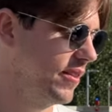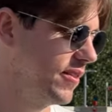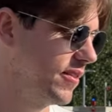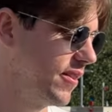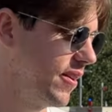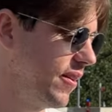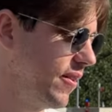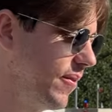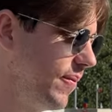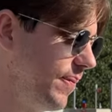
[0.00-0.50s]

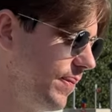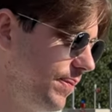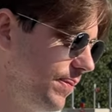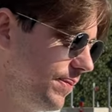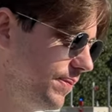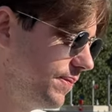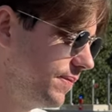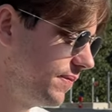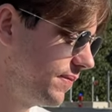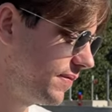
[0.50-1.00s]
So
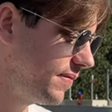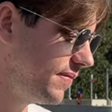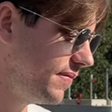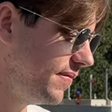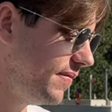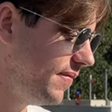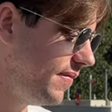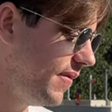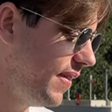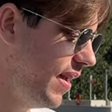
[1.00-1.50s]

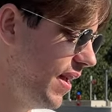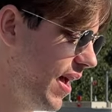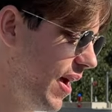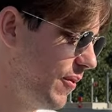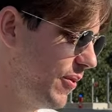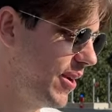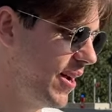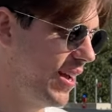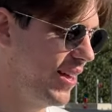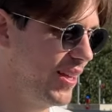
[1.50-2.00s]
I
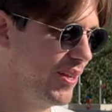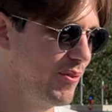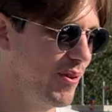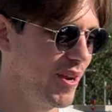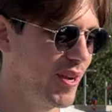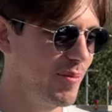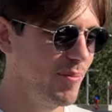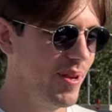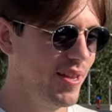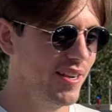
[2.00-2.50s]
would highly
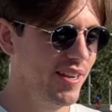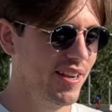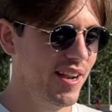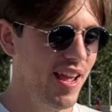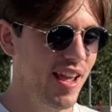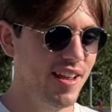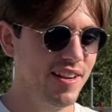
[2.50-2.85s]
recommend it.